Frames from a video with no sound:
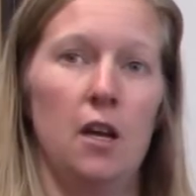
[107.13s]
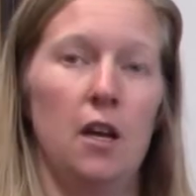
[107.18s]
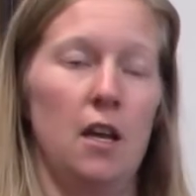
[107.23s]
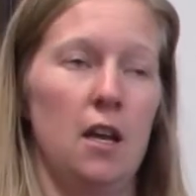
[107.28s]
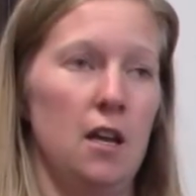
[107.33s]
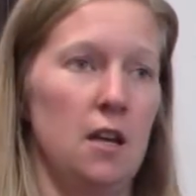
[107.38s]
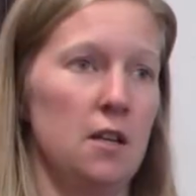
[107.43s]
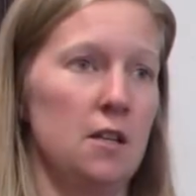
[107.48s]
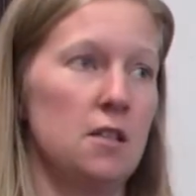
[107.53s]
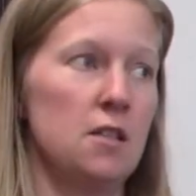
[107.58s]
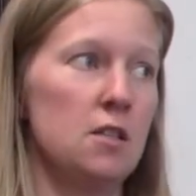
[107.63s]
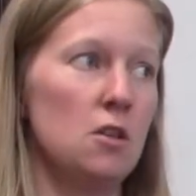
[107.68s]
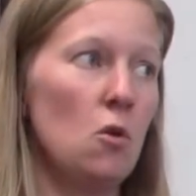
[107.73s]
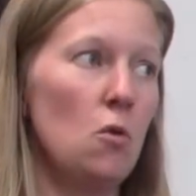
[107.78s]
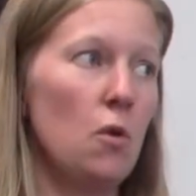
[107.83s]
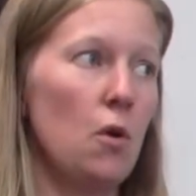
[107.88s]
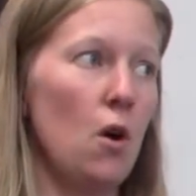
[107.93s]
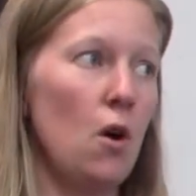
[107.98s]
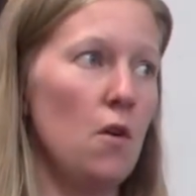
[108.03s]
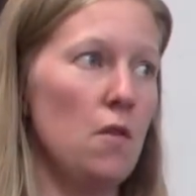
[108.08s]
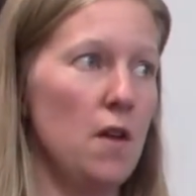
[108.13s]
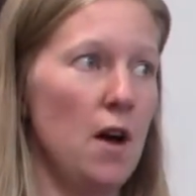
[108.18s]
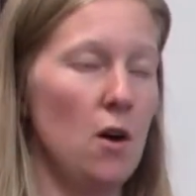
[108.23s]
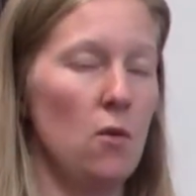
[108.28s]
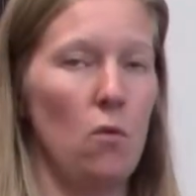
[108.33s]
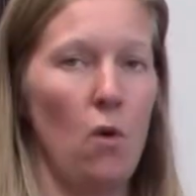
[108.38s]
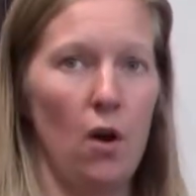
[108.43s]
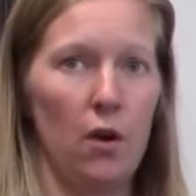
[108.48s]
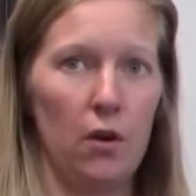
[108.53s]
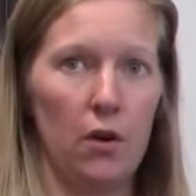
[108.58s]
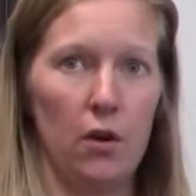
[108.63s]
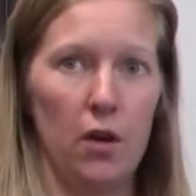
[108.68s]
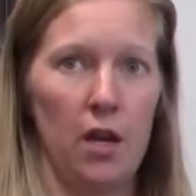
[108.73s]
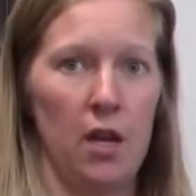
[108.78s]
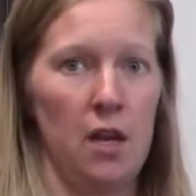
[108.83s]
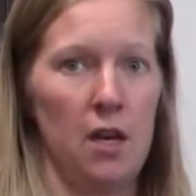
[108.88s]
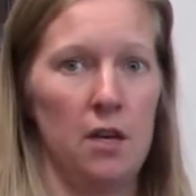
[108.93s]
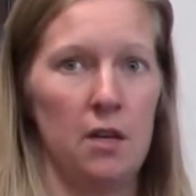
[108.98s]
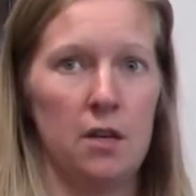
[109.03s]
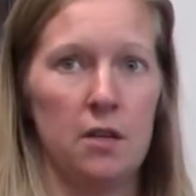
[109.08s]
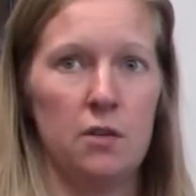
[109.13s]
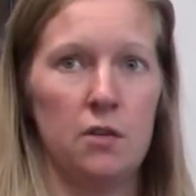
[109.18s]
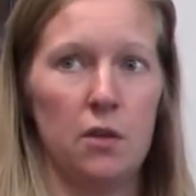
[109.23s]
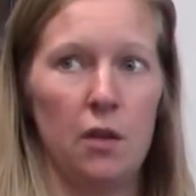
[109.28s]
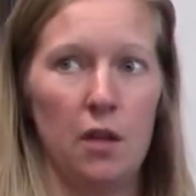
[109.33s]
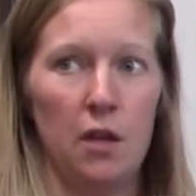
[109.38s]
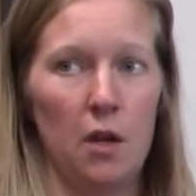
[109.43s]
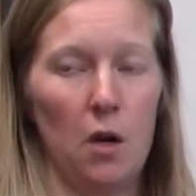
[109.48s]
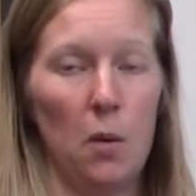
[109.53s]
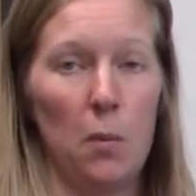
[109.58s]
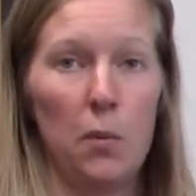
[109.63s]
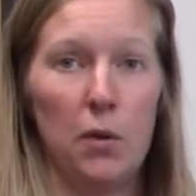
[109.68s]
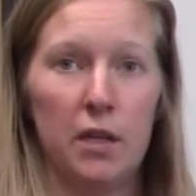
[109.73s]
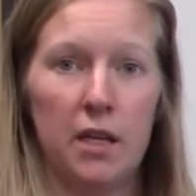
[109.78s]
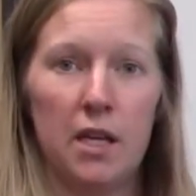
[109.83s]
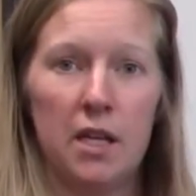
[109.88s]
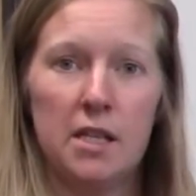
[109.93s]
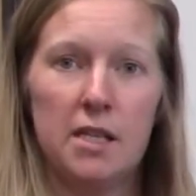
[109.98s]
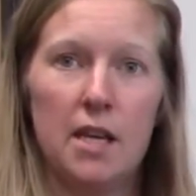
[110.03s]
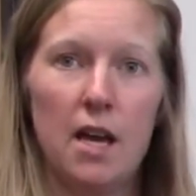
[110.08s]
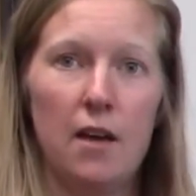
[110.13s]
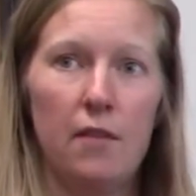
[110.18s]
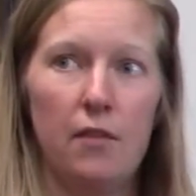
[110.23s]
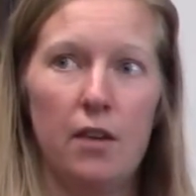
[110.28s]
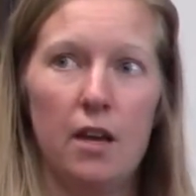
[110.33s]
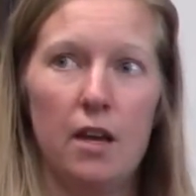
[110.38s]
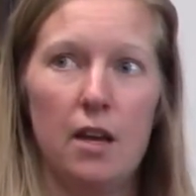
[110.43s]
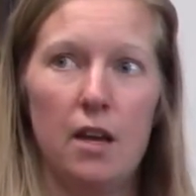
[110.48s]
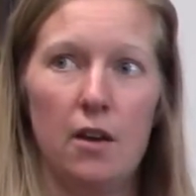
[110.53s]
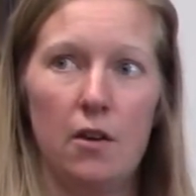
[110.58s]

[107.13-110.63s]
and soak all that water in so that our plants have it,